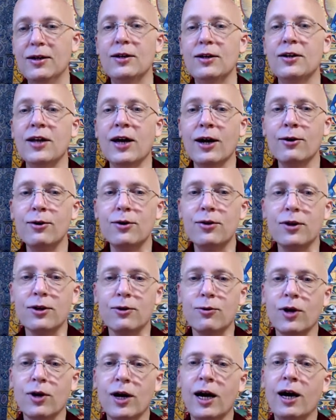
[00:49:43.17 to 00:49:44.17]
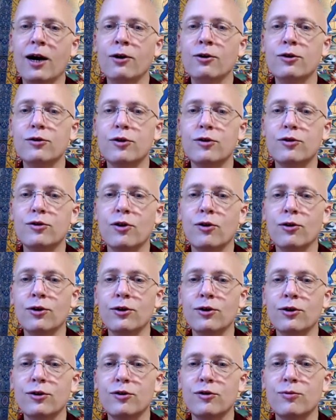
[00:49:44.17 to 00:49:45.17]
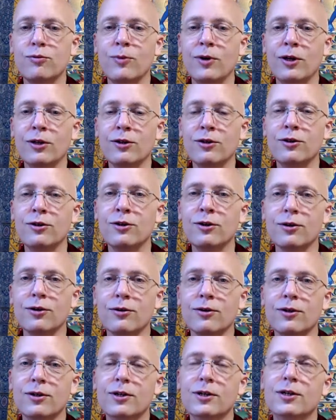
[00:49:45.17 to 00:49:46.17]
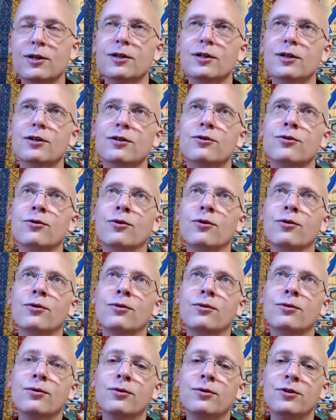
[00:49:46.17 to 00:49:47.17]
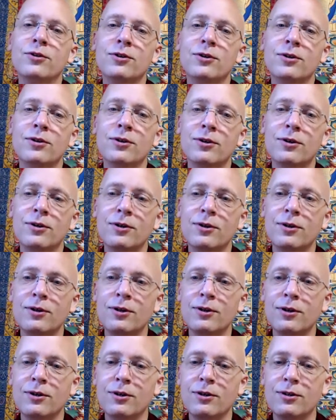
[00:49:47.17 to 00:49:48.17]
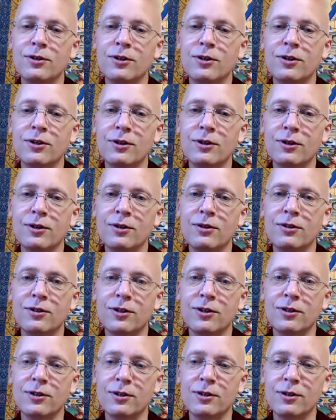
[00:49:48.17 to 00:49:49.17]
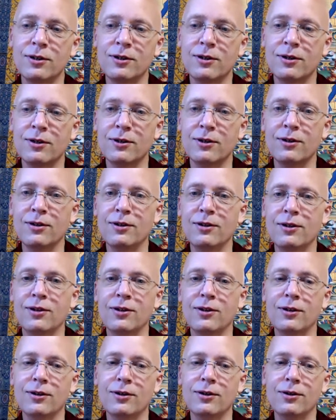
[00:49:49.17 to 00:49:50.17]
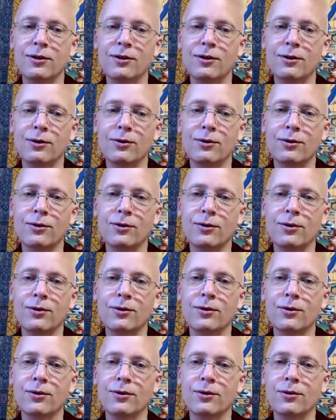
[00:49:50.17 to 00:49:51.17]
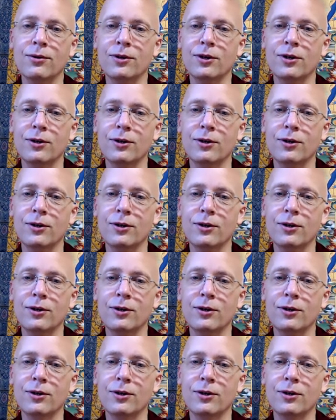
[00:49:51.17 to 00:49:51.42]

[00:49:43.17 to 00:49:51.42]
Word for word: now you think, well, how does His Holiness's melody go? Dorje chanchen lo